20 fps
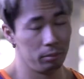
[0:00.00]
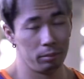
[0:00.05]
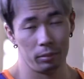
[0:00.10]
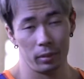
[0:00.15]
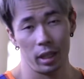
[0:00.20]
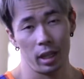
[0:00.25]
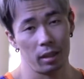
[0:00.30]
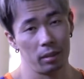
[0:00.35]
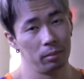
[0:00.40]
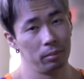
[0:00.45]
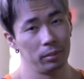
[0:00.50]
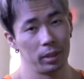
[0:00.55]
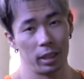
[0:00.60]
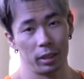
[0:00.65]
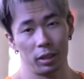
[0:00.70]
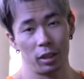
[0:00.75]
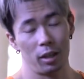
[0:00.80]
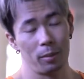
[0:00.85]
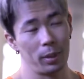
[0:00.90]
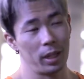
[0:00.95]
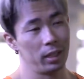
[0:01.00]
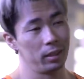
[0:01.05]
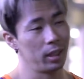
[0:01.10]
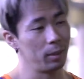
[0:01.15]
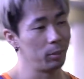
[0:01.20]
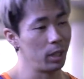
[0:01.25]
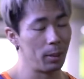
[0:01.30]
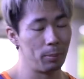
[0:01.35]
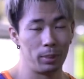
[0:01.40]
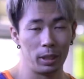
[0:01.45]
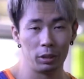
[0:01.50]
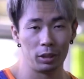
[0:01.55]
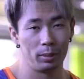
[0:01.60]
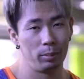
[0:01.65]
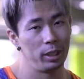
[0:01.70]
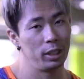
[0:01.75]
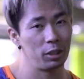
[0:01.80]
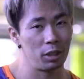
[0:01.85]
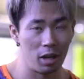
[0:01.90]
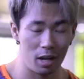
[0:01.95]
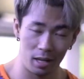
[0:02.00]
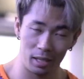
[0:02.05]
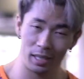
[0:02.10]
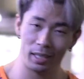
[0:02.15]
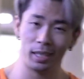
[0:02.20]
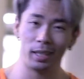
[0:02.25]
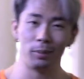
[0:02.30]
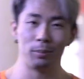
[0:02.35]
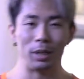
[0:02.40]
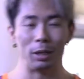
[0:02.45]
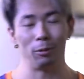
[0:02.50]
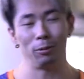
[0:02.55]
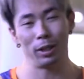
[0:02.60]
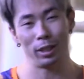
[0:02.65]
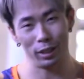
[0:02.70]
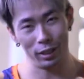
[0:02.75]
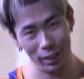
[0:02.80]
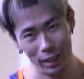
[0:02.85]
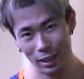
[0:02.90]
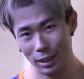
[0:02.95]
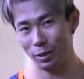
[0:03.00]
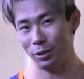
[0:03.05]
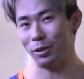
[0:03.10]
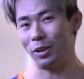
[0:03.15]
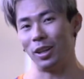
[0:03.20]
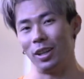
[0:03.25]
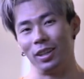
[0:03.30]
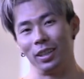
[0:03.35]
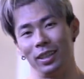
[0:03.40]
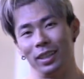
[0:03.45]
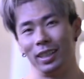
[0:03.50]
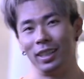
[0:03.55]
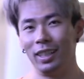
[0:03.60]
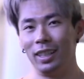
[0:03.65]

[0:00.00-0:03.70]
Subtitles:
yeah, that's all, man. I'm not built to be strong, but we're gonna get strong.